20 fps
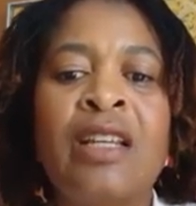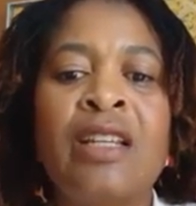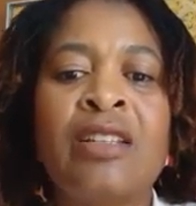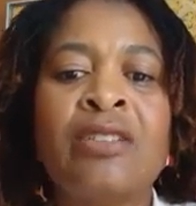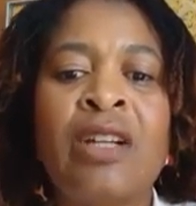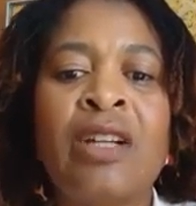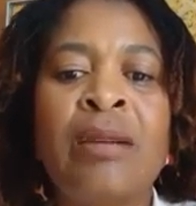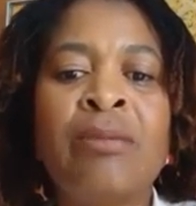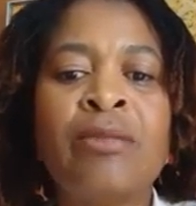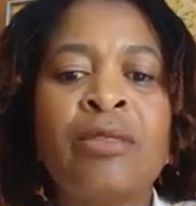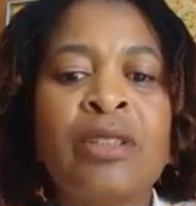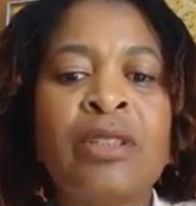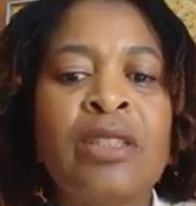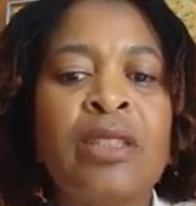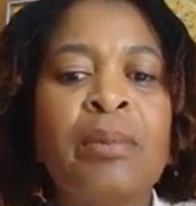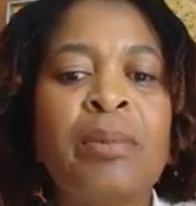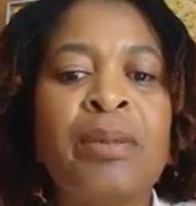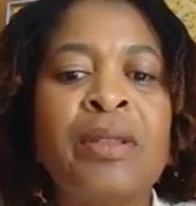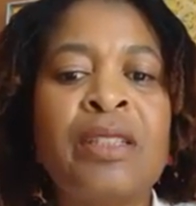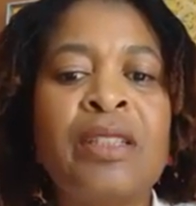So I'm
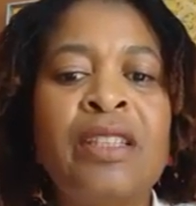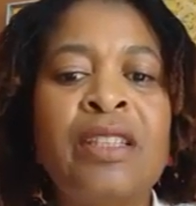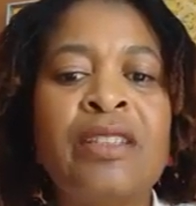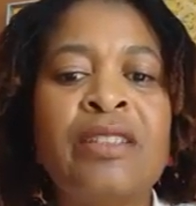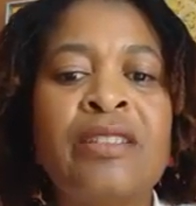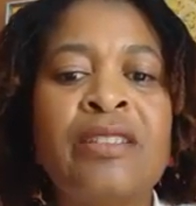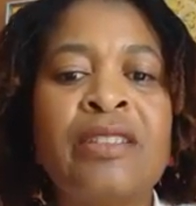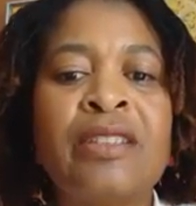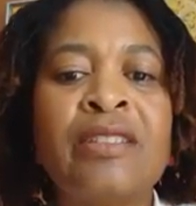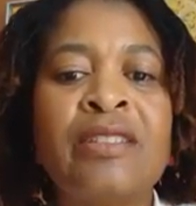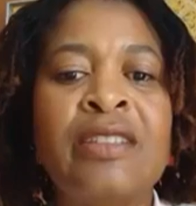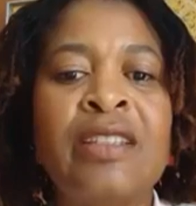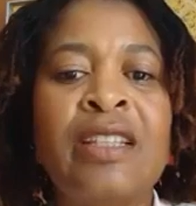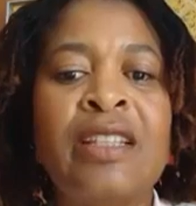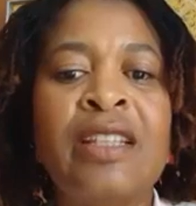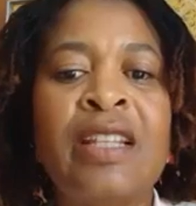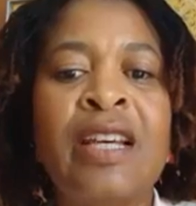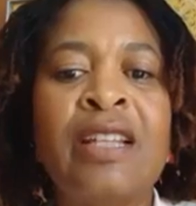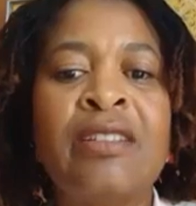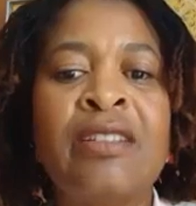really pleased to see
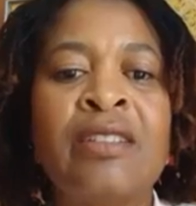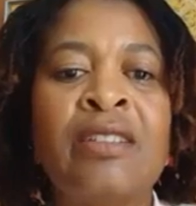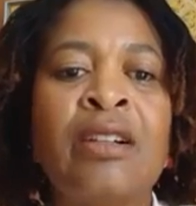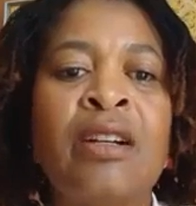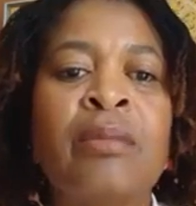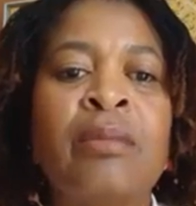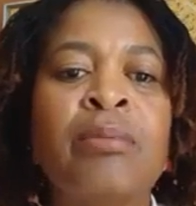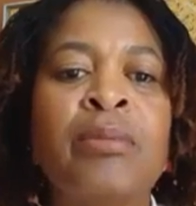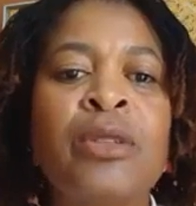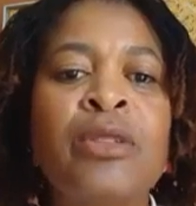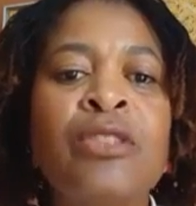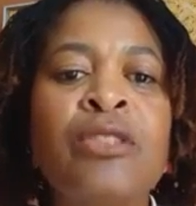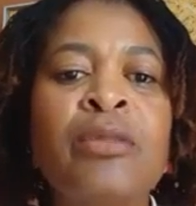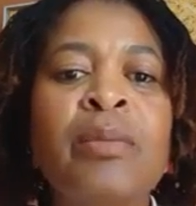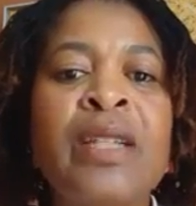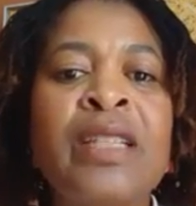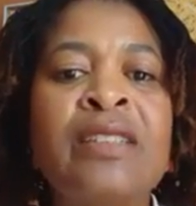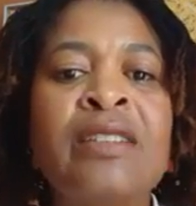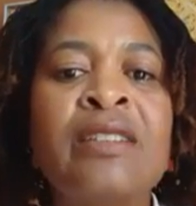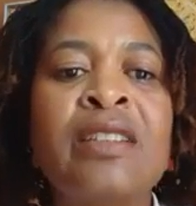that there are
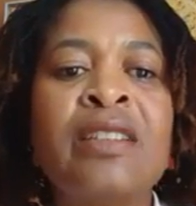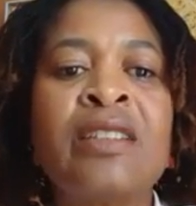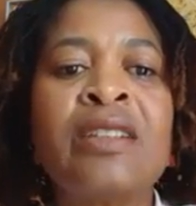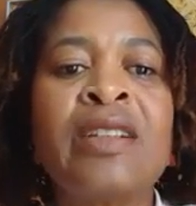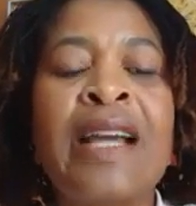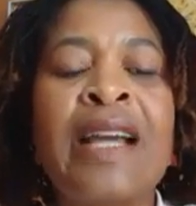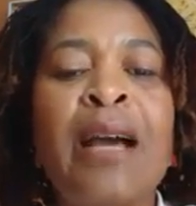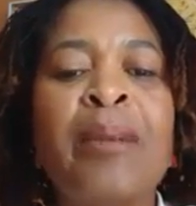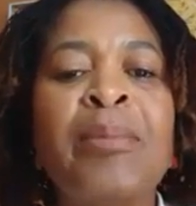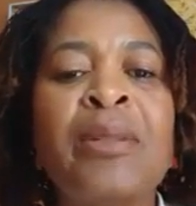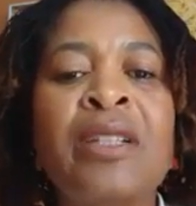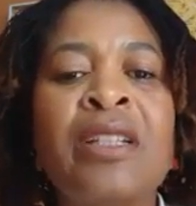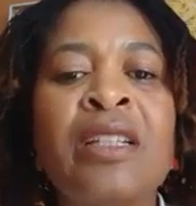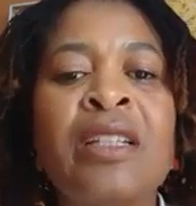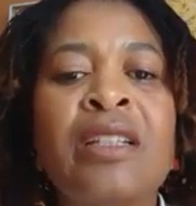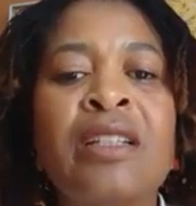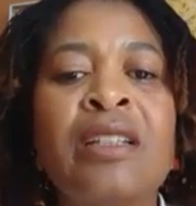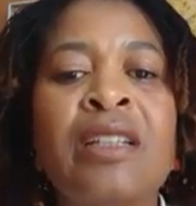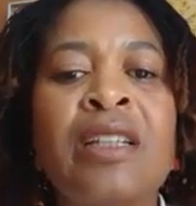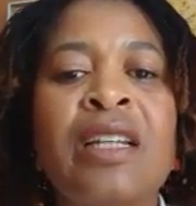movements that are
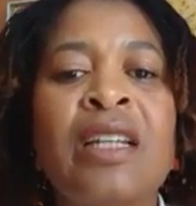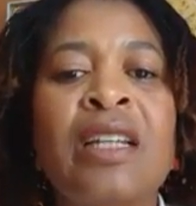happening.